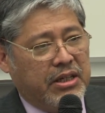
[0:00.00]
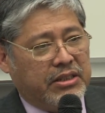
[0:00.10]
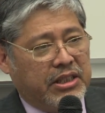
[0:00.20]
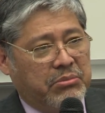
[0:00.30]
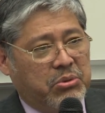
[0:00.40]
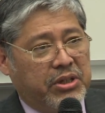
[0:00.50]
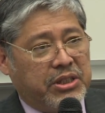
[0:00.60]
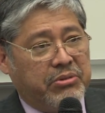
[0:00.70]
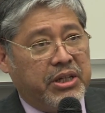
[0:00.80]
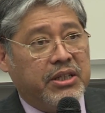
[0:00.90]
number
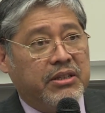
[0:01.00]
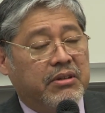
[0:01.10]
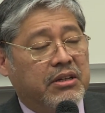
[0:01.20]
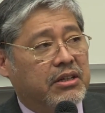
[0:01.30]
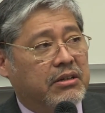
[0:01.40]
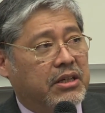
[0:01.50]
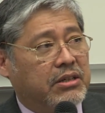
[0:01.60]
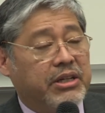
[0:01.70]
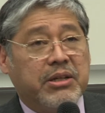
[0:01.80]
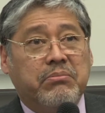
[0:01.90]
one,
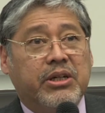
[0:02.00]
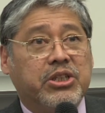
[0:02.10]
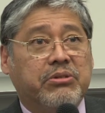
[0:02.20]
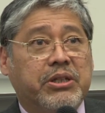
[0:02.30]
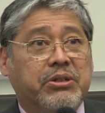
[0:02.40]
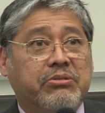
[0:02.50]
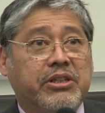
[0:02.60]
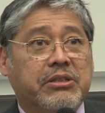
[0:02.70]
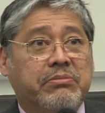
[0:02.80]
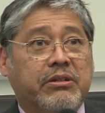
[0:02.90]
creating much greater
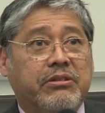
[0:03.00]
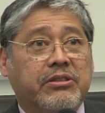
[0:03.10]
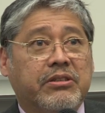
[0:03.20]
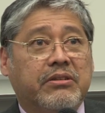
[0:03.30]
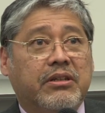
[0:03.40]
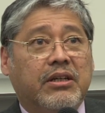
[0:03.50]
transparency.